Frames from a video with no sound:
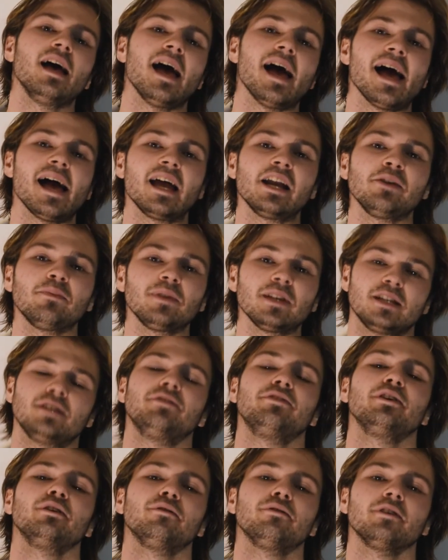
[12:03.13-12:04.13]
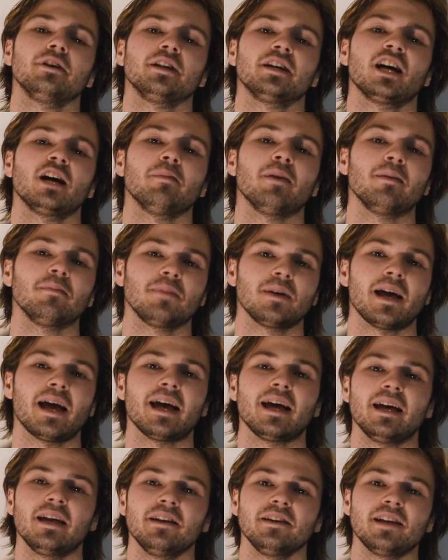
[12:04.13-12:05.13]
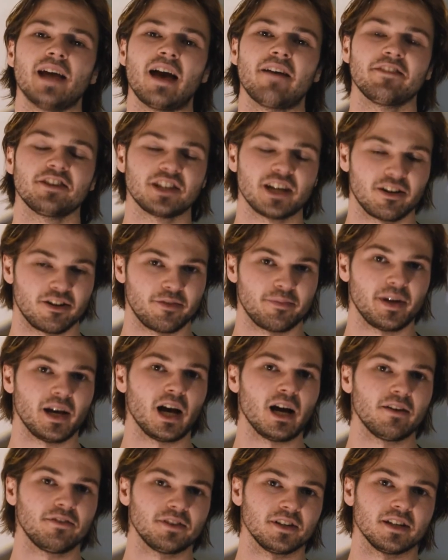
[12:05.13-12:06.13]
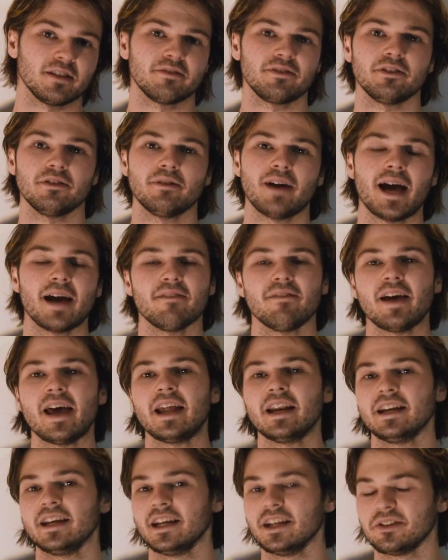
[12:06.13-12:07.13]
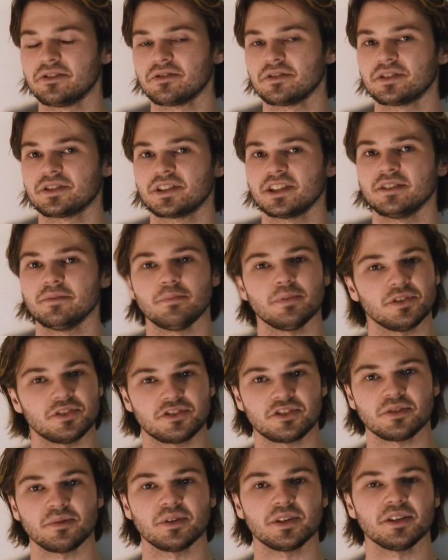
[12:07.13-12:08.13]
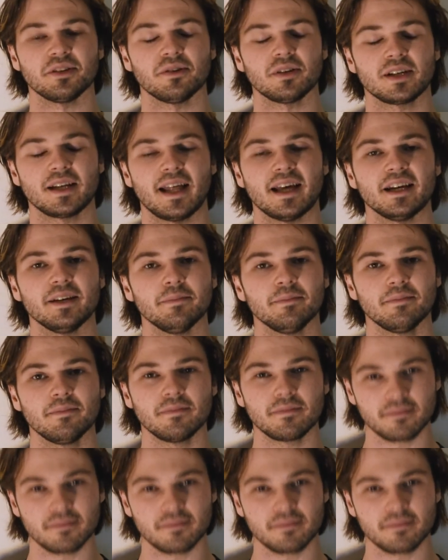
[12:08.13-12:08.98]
And please feel free to come up and have a chat with me after if you have any interest in pursuing your claim.